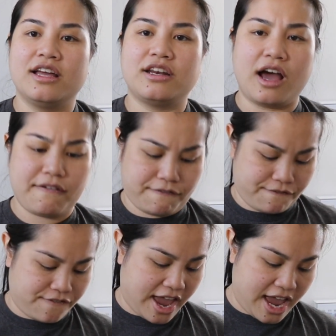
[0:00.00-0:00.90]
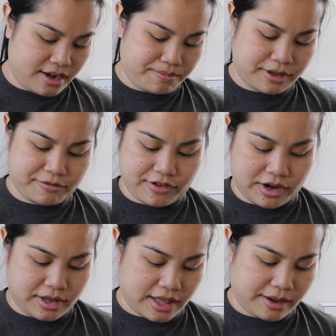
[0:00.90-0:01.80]
Not fat, but
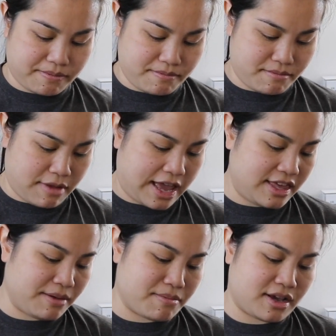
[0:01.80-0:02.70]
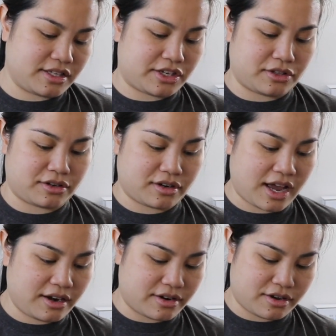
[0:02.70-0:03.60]
very like, I think muscular.
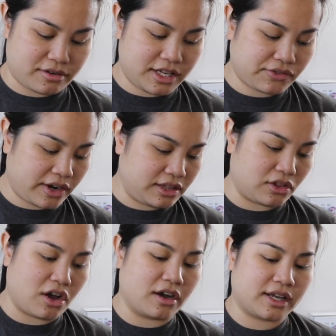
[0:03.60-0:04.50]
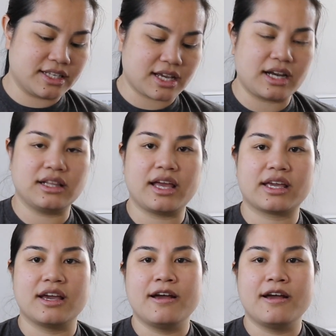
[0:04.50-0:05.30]
I don't know. He's very long. He's kind of like,